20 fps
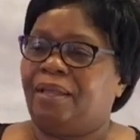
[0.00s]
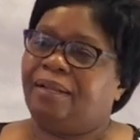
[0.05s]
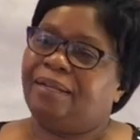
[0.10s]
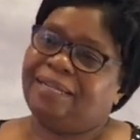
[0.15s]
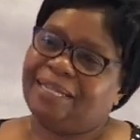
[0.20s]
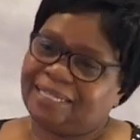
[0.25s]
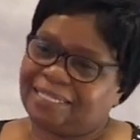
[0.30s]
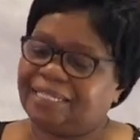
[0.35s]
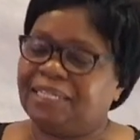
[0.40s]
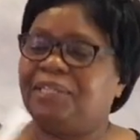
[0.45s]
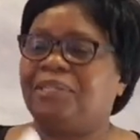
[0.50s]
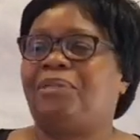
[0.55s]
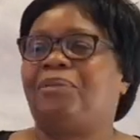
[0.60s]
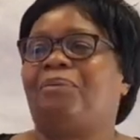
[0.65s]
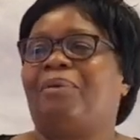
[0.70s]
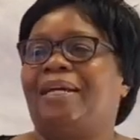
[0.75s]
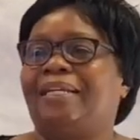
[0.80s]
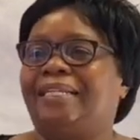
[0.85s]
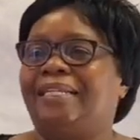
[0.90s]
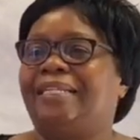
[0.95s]
Listen to
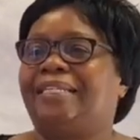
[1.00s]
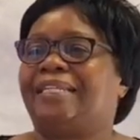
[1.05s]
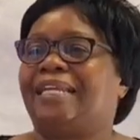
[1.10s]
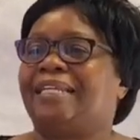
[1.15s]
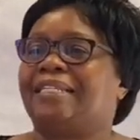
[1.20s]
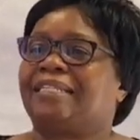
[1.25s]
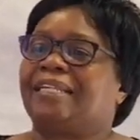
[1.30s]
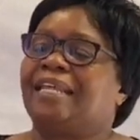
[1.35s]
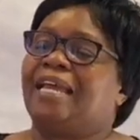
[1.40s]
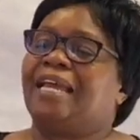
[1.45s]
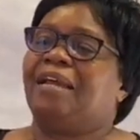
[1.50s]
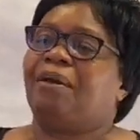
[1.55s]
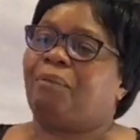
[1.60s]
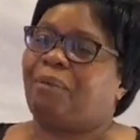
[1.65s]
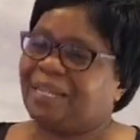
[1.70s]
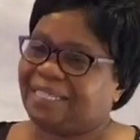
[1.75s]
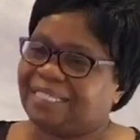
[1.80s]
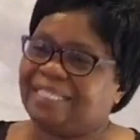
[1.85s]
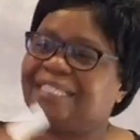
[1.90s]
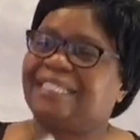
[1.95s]
what he says,
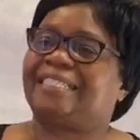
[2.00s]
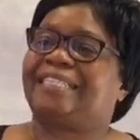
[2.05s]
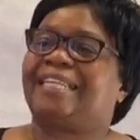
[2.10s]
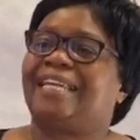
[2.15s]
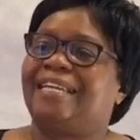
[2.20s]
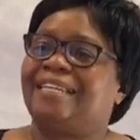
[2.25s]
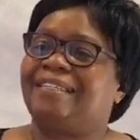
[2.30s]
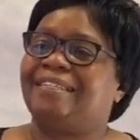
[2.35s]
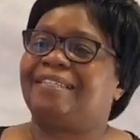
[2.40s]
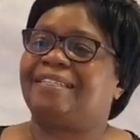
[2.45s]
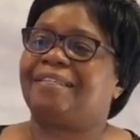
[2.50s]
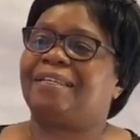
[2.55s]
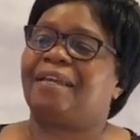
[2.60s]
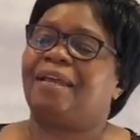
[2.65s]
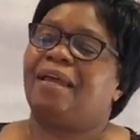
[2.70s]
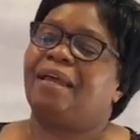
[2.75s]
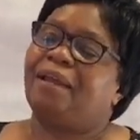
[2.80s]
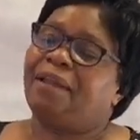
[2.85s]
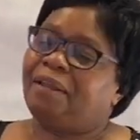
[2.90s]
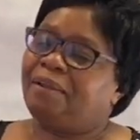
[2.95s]
what she says
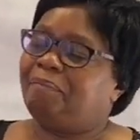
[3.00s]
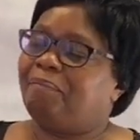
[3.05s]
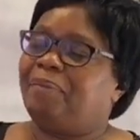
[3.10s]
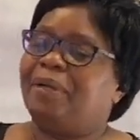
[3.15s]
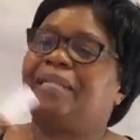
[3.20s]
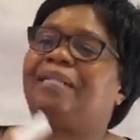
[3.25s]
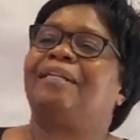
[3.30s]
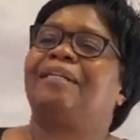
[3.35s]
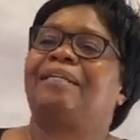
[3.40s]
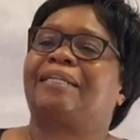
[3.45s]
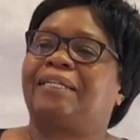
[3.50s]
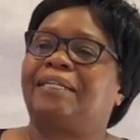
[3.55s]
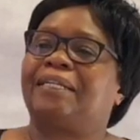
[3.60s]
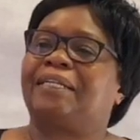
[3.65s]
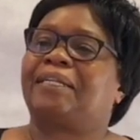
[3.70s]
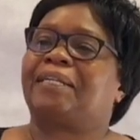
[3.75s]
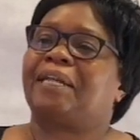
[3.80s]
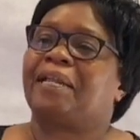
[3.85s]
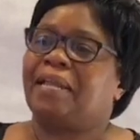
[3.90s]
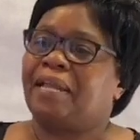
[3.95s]
in Battery
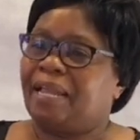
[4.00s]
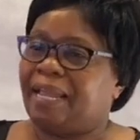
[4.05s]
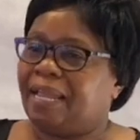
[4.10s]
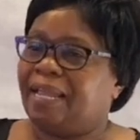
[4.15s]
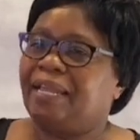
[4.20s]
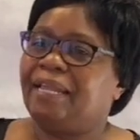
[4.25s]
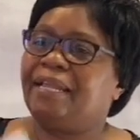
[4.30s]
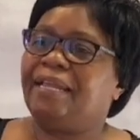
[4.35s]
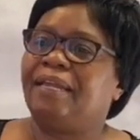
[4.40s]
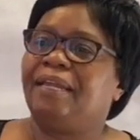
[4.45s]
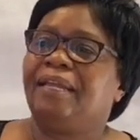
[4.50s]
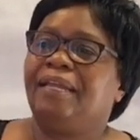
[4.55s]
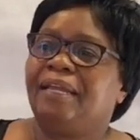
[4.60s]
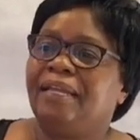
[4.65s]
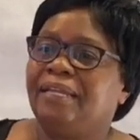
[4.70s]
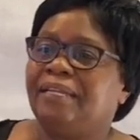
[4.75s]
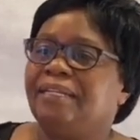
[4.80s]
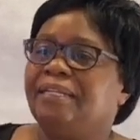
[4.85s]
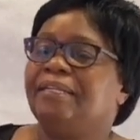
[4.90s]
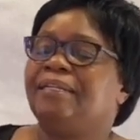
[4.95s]
Creek,
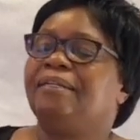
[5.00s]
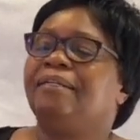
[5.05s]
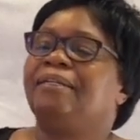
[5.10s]
in